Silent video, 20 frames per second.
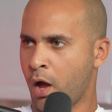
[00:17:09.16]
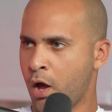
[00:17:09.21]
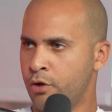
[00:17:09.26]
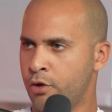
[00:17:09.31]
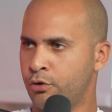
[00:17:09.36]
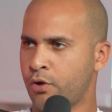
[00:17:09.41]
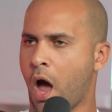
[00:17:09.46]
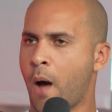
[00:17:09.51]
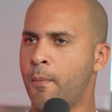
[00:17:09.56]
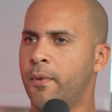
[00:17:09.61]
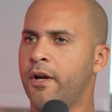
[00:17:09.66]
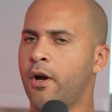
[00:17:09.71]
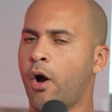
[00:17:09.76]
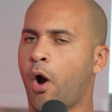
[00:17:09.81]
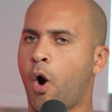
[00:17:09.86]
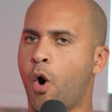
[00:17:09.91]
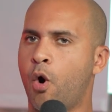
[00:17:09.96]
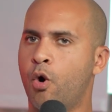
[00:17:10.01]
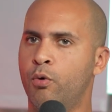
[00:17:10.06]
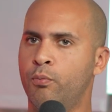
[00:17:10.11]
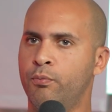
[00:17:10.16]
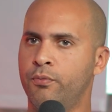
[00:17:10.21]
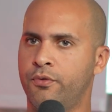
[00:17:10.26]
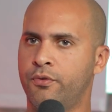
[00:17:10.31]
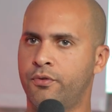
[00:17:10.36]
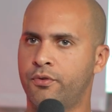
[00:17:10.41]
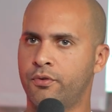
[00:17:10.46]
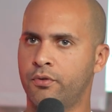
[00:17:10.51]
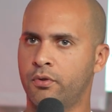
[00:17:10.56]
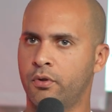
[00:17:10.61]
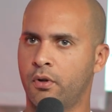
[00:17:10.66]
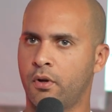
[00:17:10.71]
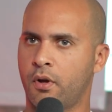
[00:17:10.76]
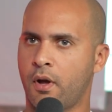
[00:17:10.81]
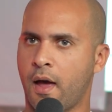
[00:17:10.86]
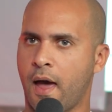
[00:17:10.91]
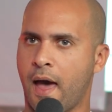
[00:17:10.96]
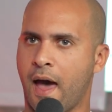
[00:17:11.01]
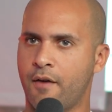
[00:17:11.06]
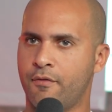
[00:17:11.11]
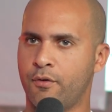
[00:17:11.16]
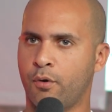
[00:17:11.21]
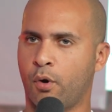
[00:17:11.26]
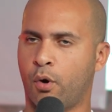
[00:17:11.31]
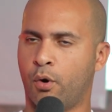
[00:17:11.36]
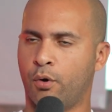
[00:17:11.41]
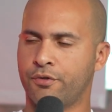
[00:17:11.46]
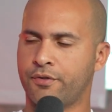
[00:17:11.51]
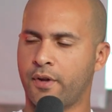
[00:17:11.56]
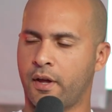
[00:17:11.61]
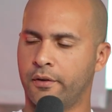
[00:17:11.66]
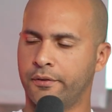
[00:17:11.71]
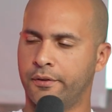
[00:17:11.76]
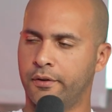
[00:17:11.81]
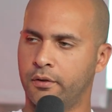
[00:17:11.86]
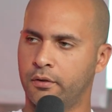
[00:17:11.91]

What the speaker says: So how many homes have you wholesaled?